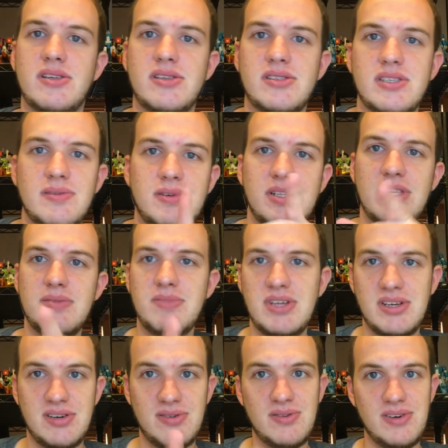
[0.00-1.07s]
Someone let me
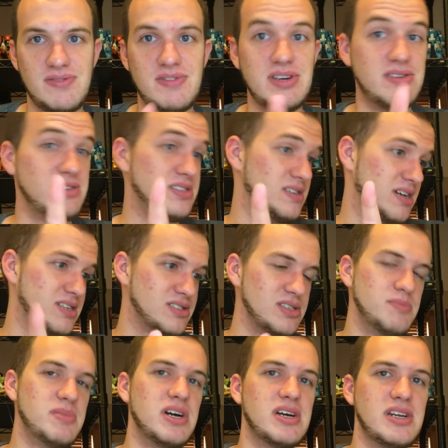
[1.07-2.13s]
know if there is
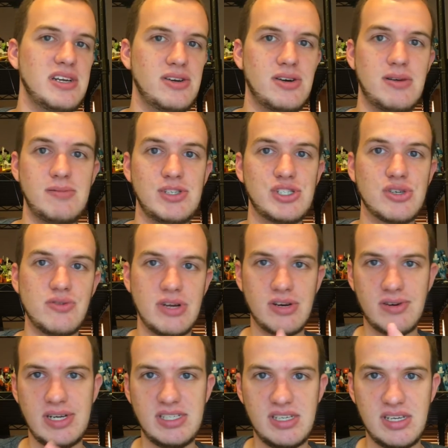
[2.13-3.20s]
actually a bug in here, or I'm just going
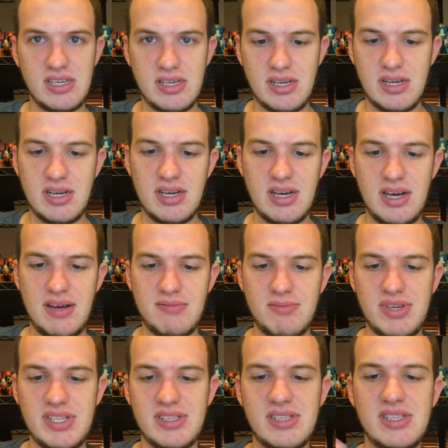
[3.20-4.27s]
crazy.
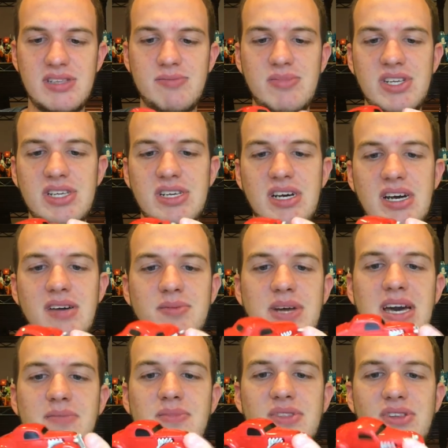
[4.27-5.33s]
But
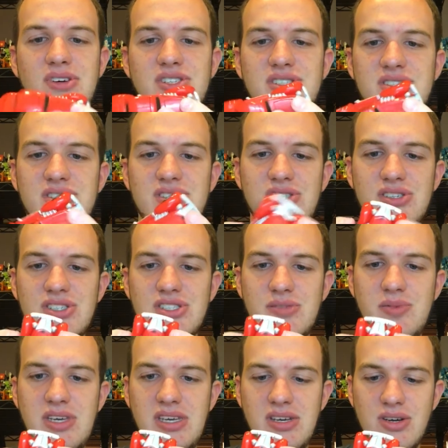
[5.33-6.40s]
Hubcap looks to
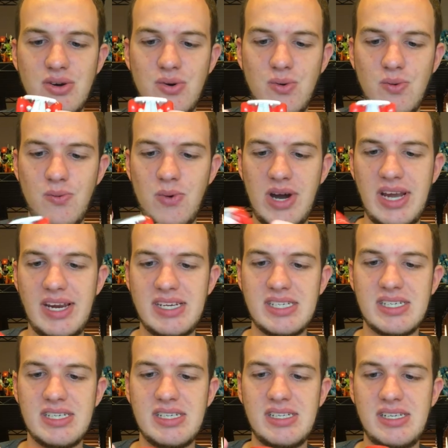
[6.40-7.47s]
be
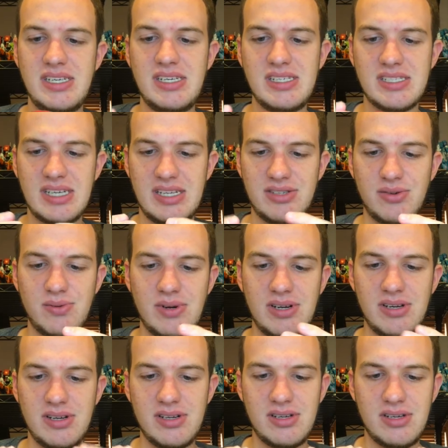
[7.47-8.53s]
quite neat. I don't want
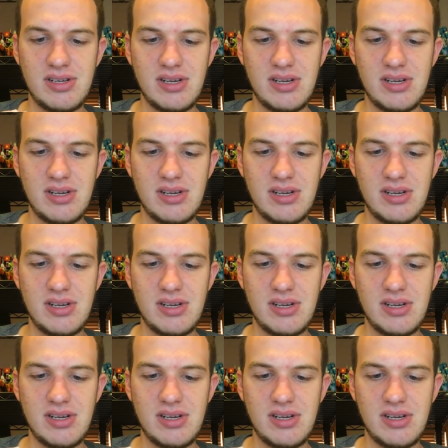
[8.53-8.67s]
to...